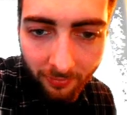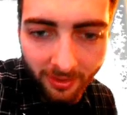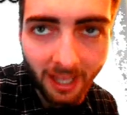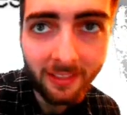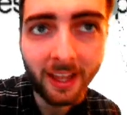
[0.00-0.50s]

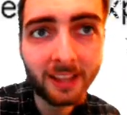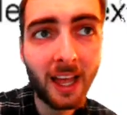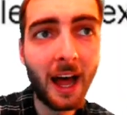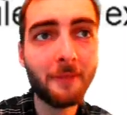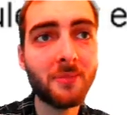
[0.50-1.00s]
And like
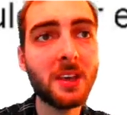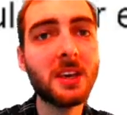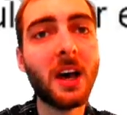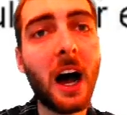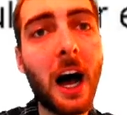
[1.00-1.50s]
that.
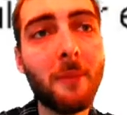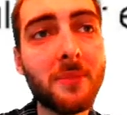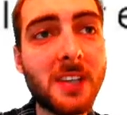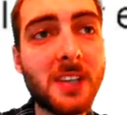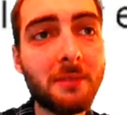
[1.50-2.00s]

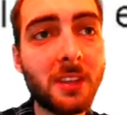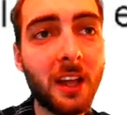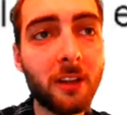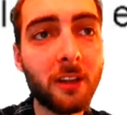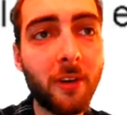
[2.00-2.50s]
Same thing,
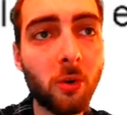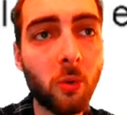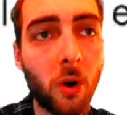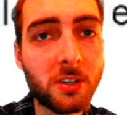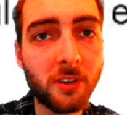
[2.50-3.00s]
the elevator
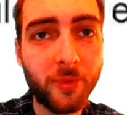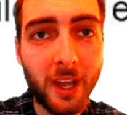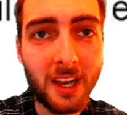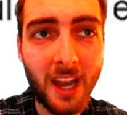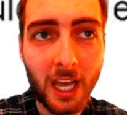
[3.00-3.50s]
rule works if we
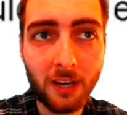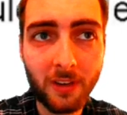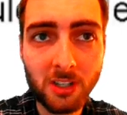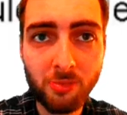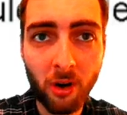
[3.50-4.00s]
had a negative
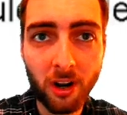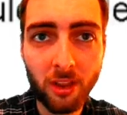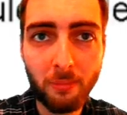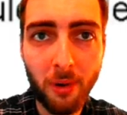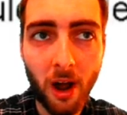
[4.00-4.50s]
exponent on
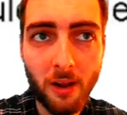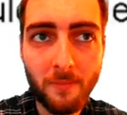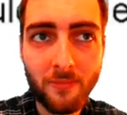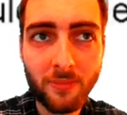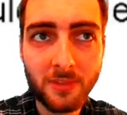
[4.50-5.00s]
the
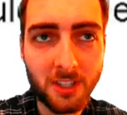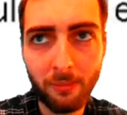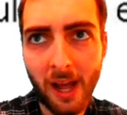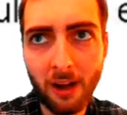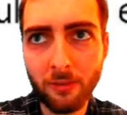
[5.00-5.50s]
bottom,
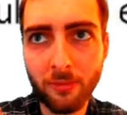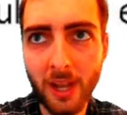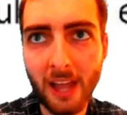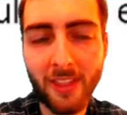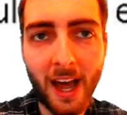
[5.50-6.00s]
somehow, if we
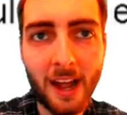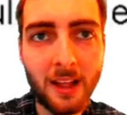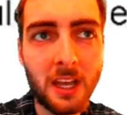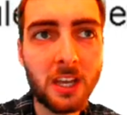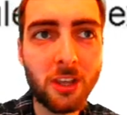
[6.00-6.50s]
had that,
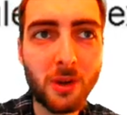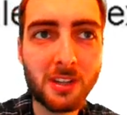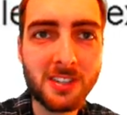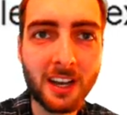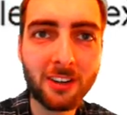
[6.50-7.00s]
you could
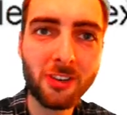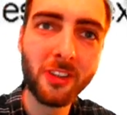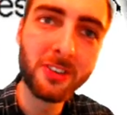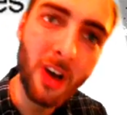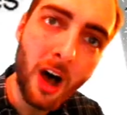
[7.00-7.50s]
send it to the
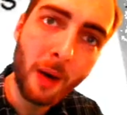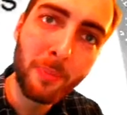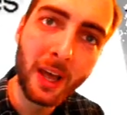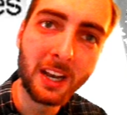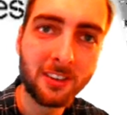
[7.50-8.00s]
top
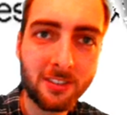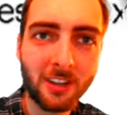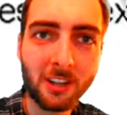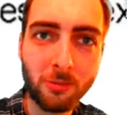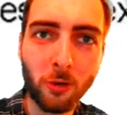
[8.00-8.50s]
and its
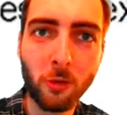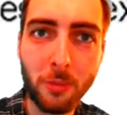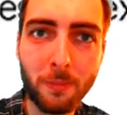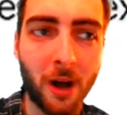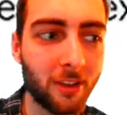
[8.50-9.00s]
exponent would be
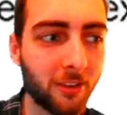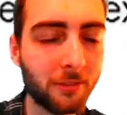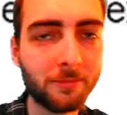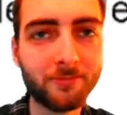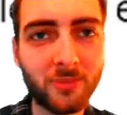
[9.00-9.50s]
positive.
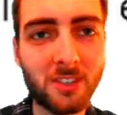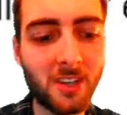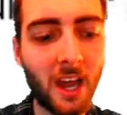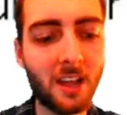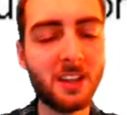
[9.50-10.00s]

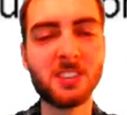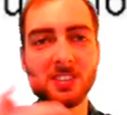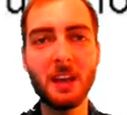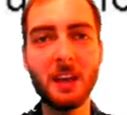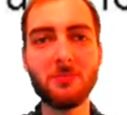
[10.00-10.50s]
It's the
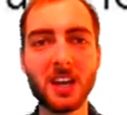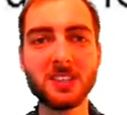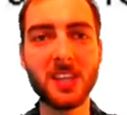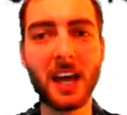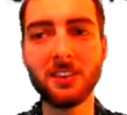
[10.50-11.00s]
same thing
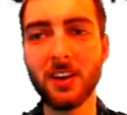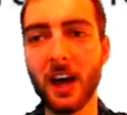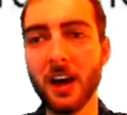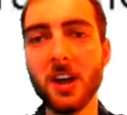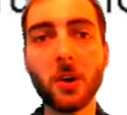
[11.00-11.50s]
as
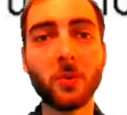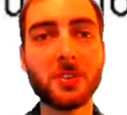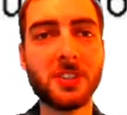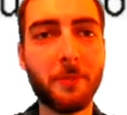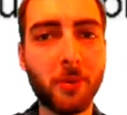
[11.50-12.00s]
that
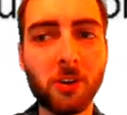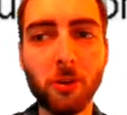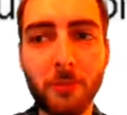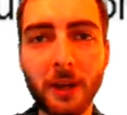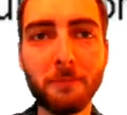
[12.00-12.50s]

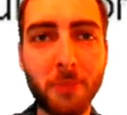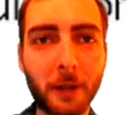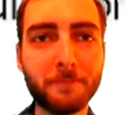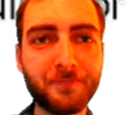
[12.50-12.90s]
reciprocal bit, but